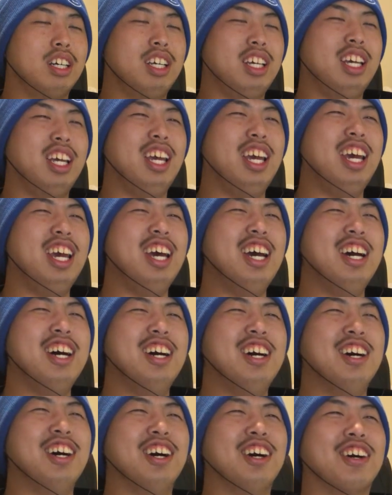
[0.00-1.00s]
Ew!
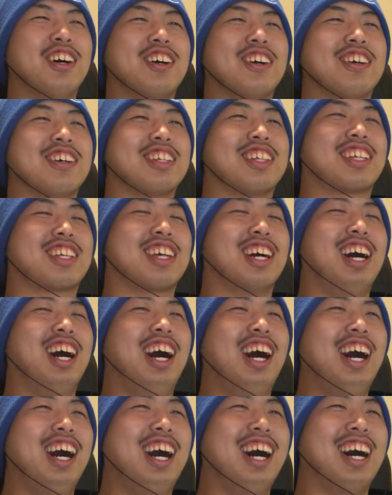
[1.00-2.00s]
Oh god.
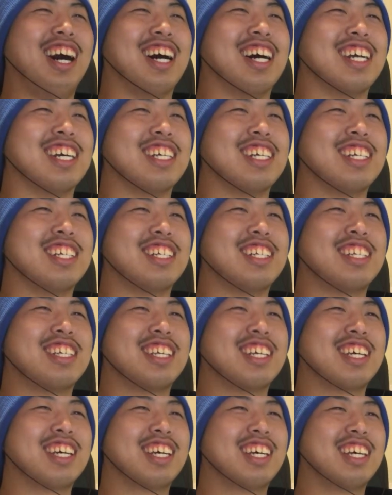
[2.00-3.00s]
god! Oh,
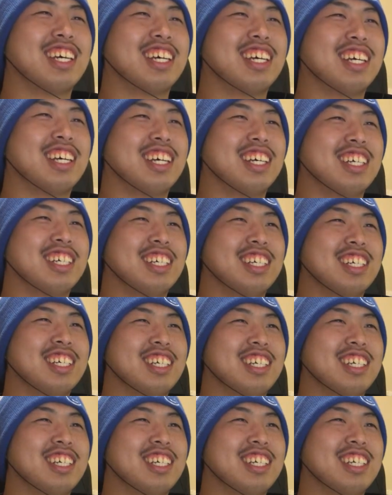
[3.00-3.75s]
hell yeah. yeah.